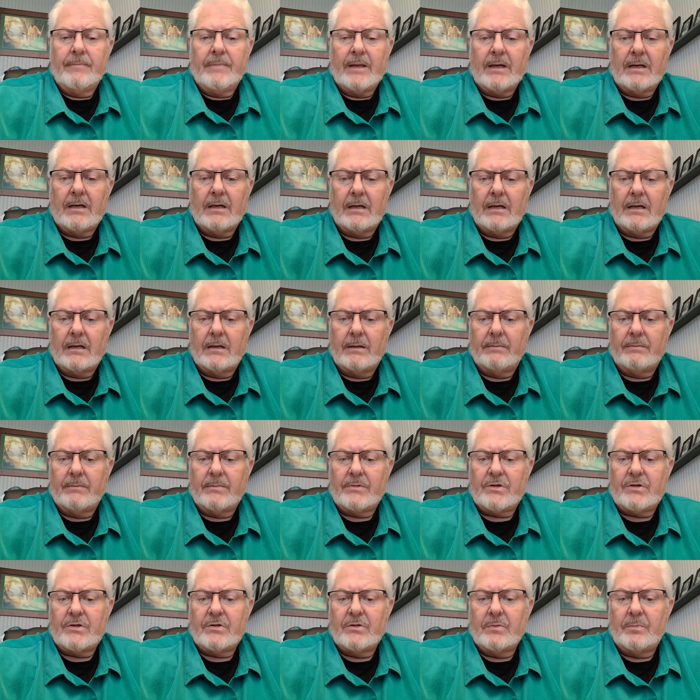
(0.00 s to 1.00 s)
um,
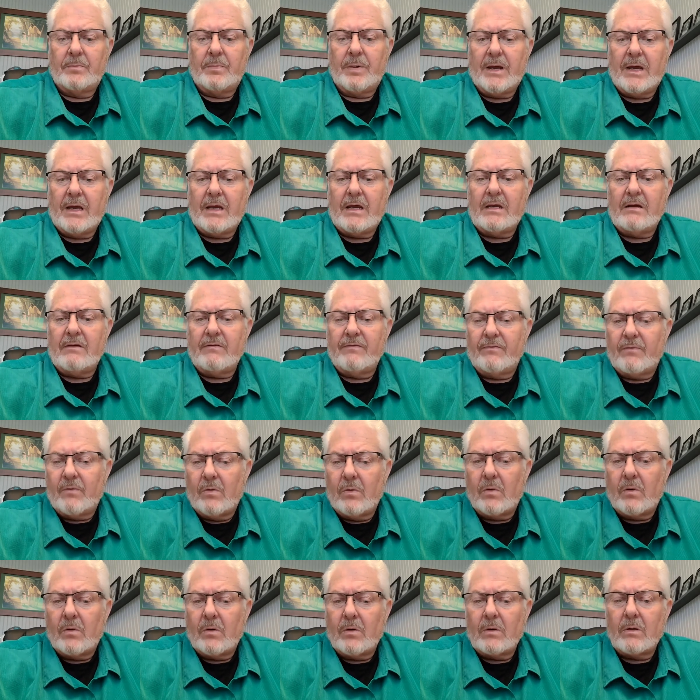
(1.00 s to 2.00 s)
to pay
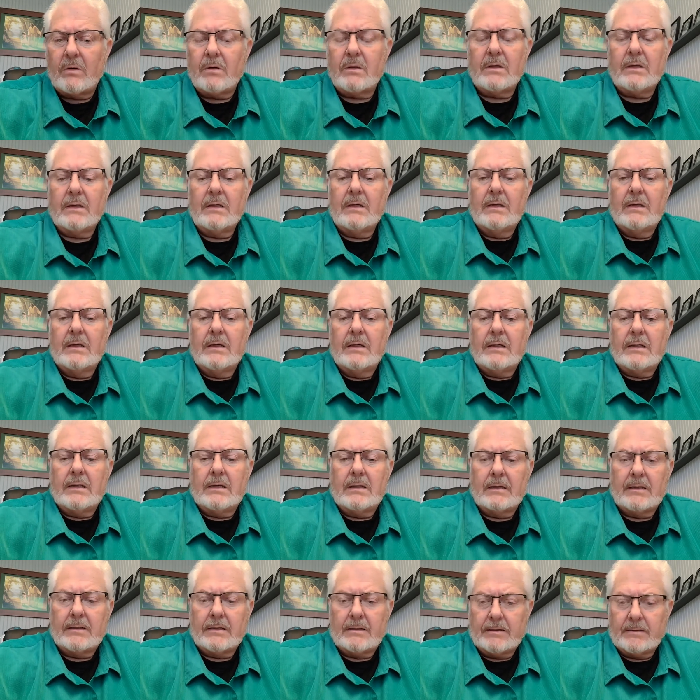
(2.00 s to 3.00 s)
for,
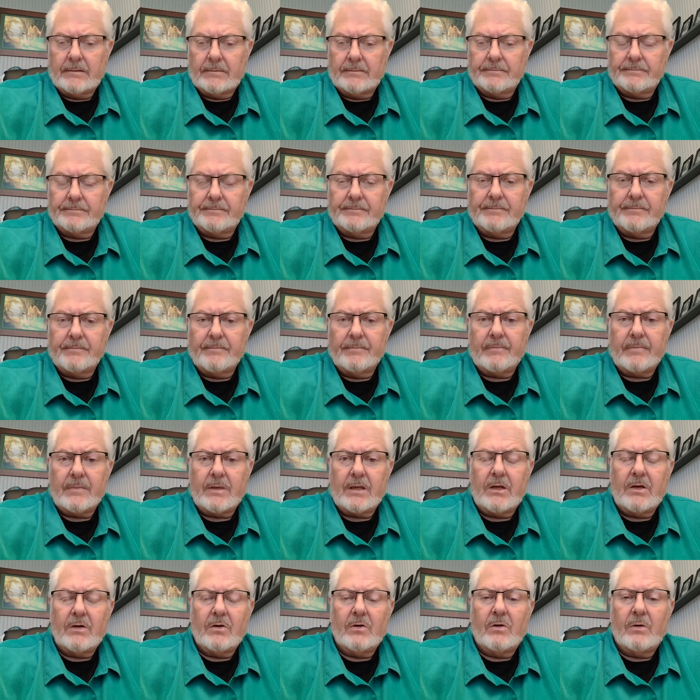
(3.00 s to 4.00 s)
um,
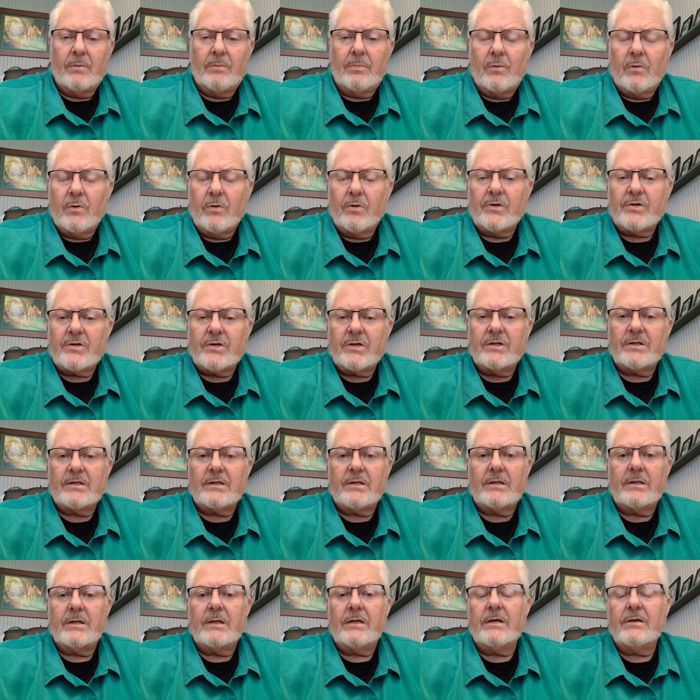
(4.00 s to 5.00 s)
you know, abortions.
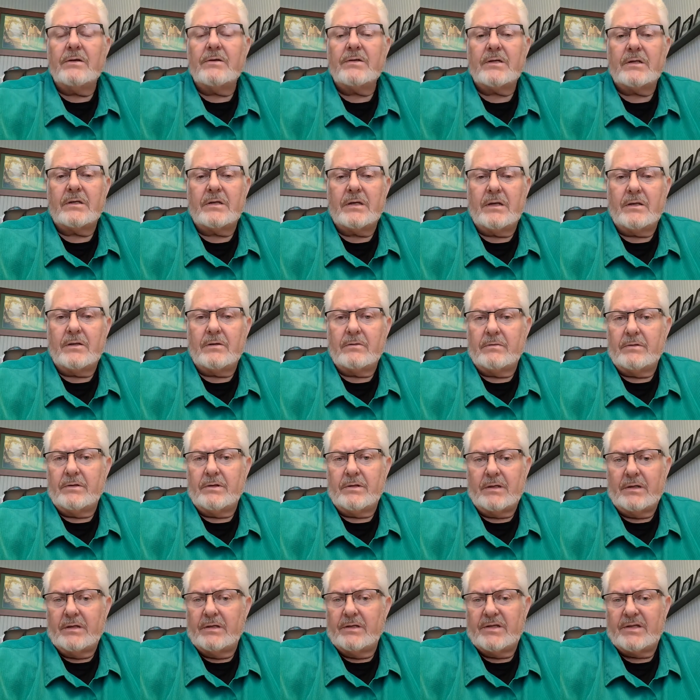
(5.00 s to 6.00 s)
And then here's another
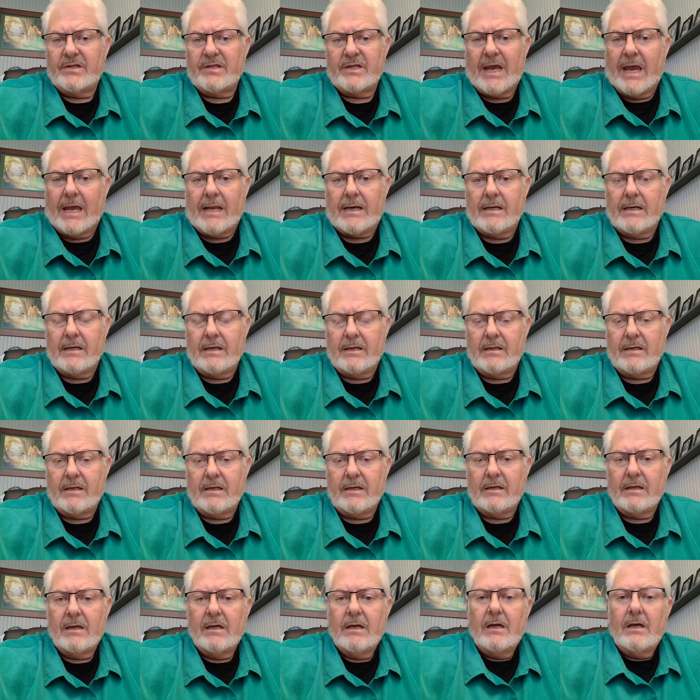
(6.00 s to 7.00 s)
insanity
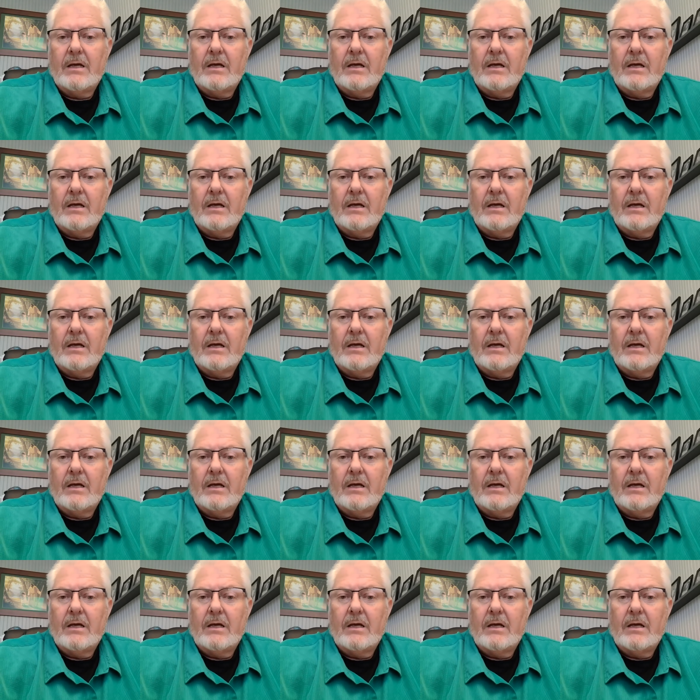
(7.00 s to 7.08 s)
thing.